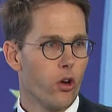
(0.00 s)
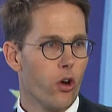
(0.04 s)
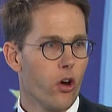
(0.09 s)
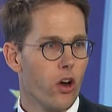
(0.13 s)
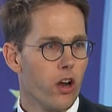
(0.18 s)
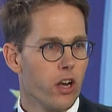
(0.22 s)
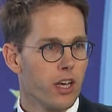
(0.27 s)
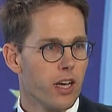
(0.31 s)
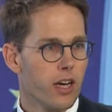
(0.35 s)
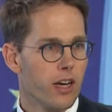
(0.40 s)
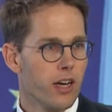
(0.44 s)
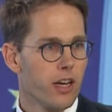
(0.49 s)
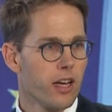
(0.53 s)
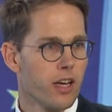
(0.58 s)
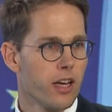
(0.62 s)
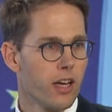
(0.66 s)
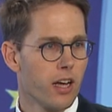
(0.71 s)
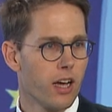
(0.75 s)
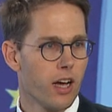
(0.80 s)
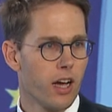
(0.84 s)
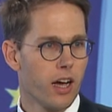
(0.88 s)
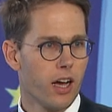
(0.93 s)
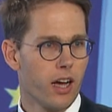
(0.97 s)
earlier
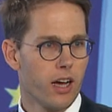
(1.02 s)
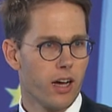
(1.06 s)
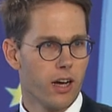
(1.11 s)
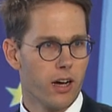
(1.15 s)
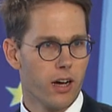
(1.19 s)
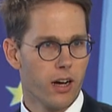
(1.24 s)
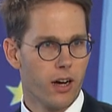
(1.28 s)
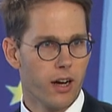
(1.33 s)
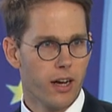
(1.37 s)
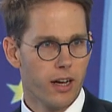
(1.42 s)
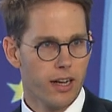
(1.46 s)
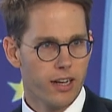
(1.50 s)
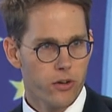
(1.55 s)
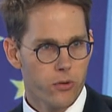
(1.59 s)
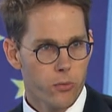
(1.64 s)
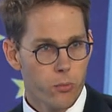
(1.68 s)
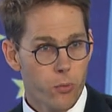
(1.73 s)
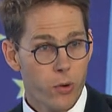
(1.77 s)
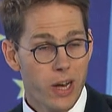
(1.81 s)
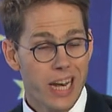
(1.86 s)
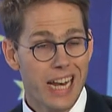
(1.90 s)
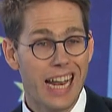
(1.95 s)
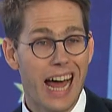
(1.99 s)

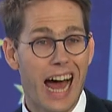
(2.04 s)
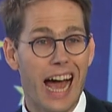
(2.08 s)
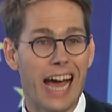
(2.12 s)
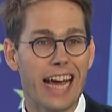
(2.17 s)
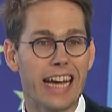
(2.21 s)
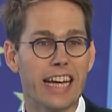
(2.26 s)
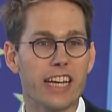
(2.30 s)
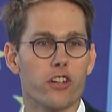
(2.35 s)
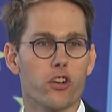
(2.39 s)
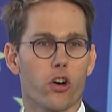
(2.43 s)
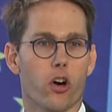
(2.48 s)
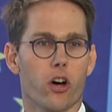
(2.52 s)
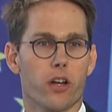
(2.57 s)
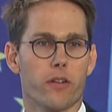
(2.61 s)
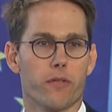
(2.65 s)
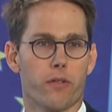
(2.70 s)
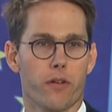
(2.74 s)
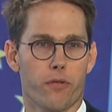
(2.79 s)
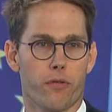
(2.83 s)
relied on the